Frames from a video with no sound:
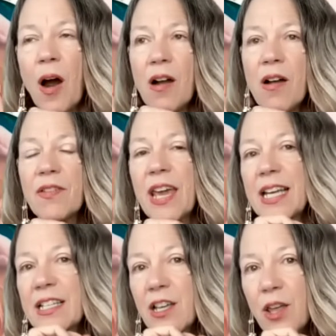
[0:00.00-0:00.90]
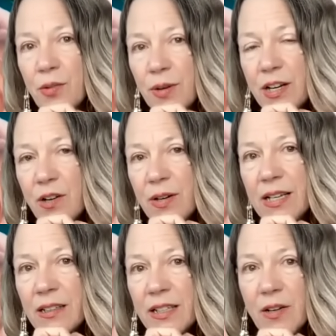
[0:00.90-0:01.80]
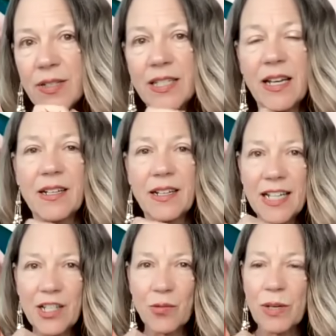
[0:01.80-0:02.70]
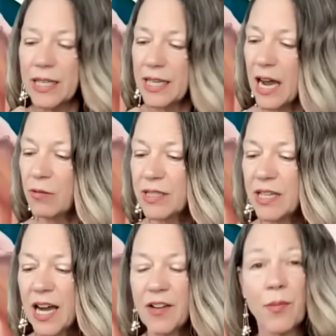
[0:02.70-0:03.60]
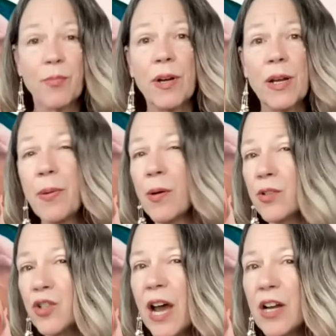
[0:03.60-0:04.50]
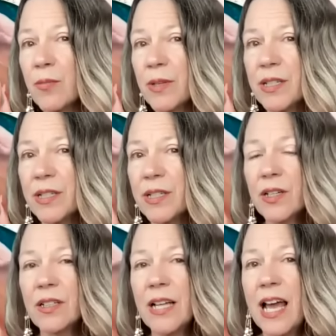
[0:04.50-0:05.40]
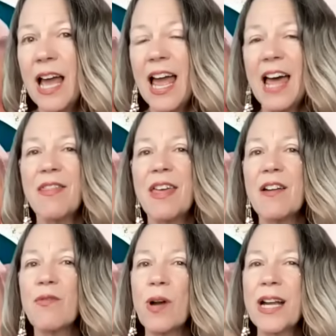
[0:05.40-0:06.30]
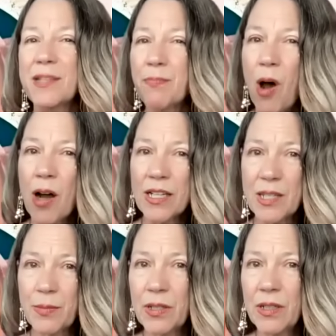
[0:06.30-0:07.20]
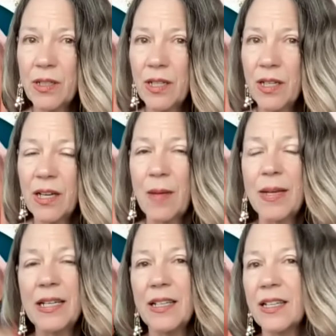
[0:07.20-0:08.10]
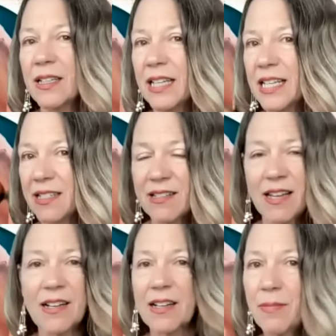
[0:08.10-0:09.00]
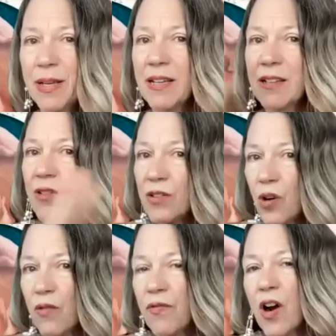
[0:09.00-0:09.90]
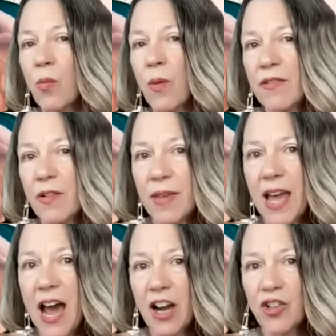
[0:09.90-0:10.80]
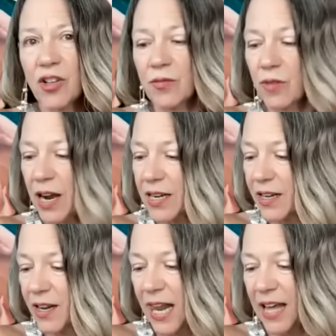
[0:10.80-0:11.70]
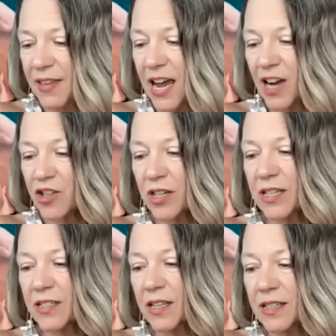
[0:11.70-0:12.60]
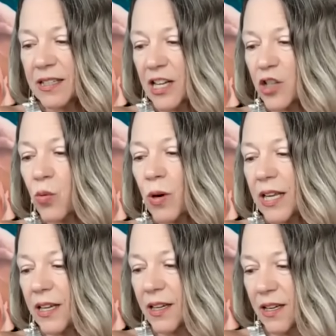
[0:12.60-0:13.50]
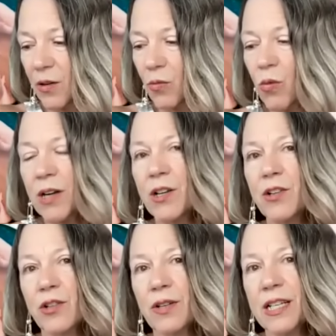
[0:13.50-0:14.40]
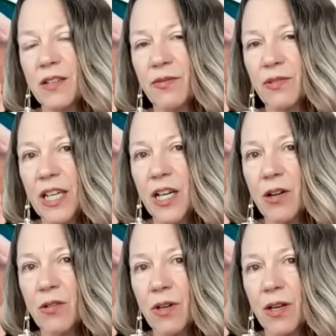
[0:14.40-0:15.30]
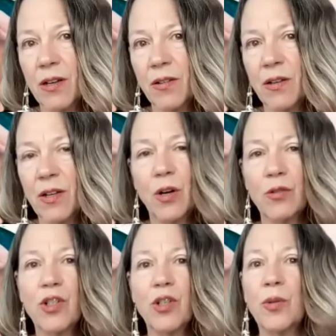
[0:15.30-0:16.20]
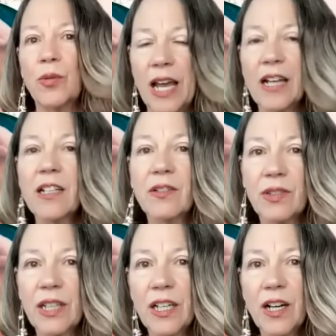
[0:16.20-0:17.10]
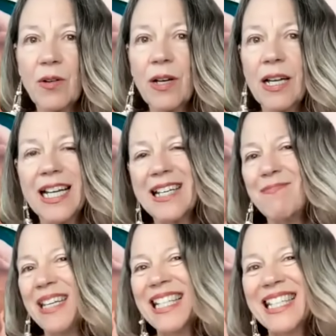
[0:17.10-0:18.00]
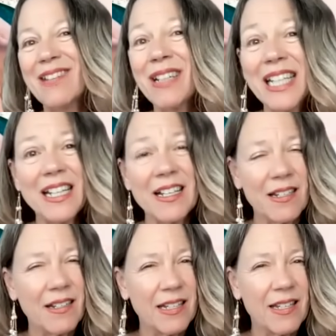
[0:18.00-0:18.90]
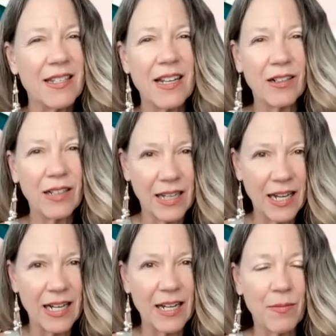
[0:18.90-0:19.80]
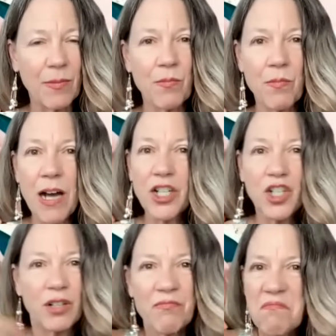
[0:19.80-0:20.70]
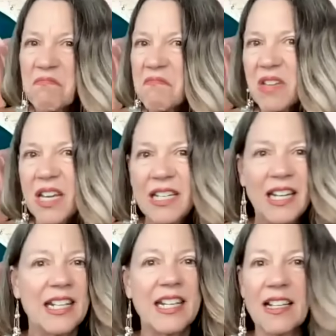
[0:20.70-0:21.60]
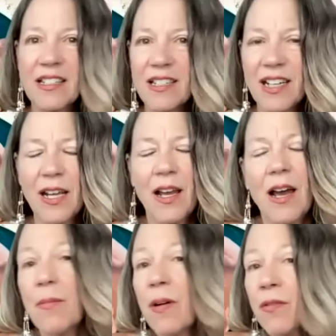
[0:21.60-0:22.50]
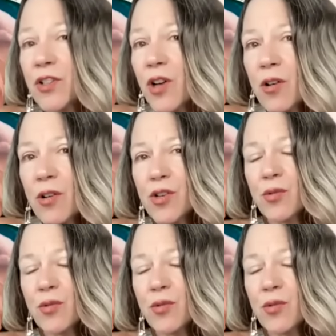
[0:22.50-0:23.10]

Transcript: RFK's three degree Leo ascendant is really outside of the pre post shadow material. And therefore, it's possible. I mean, that his ascendant being so far away from the action, right? And the action is that 21 degrees of Leo, you know, to the end of Leo means it really doesn't necessarily get him much into intensity. But for Donald